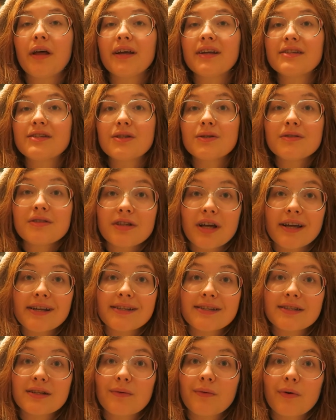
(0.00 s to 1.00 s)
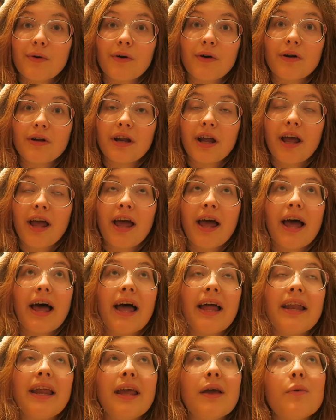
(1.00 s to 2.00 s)
like Suicide Squad
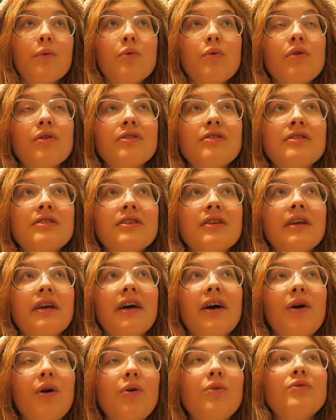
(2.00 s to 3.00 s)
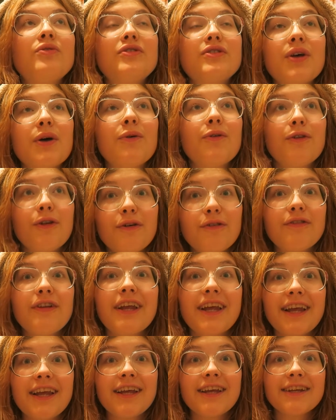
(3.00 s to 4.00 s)
and it was all so
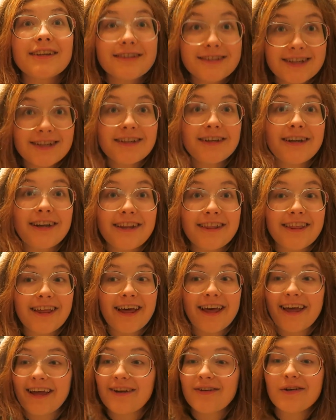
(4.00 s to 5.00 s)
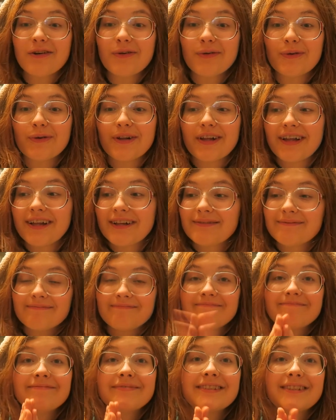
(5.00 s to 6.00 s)
lovely sitting in there and all
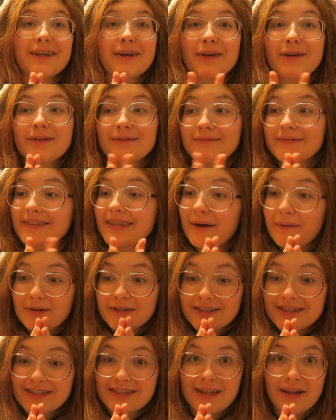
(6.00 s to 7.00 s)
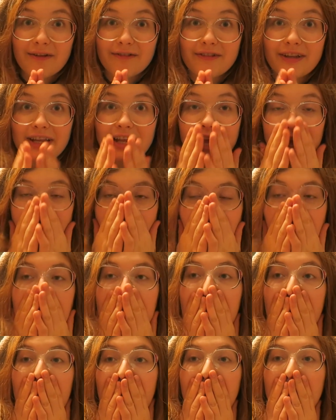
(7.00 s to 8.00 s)
so that was just lovely
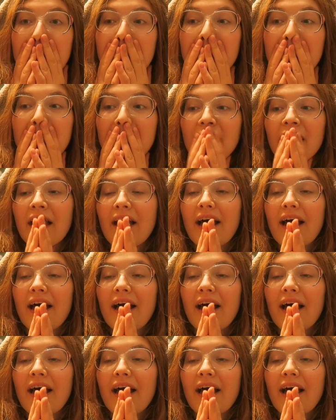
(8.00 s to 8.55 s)
and um